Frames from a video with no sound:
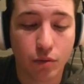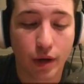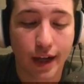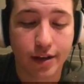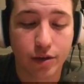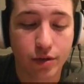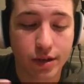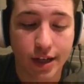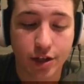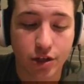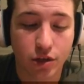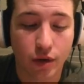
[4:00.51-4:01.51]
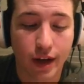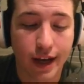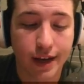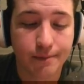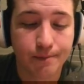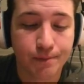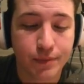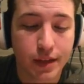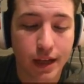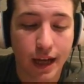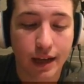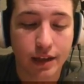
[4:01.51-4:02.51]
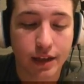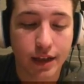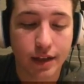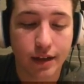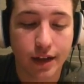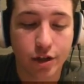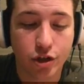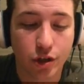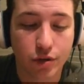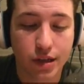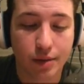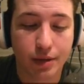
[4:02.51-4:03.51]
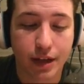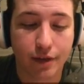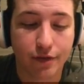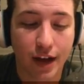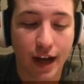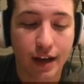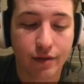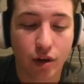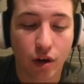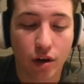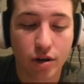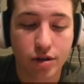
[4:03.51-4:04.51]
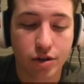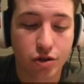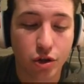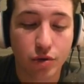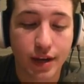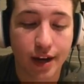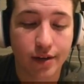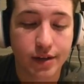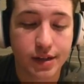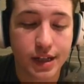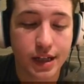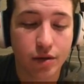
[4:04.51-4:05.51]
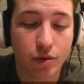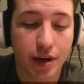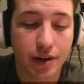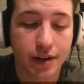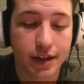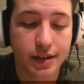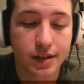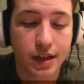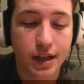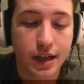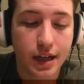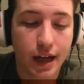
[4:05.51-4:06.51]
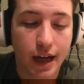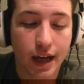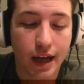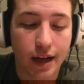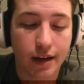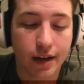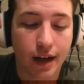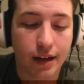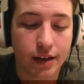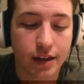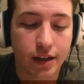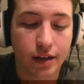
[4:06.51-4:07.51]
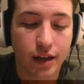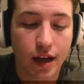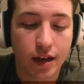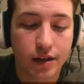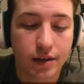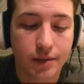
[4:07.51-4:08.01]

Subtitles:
I do is I just go ahead, I click it, it shows I'm gonna get 5 cards. There's no guaranteed rarities, and I click unlock,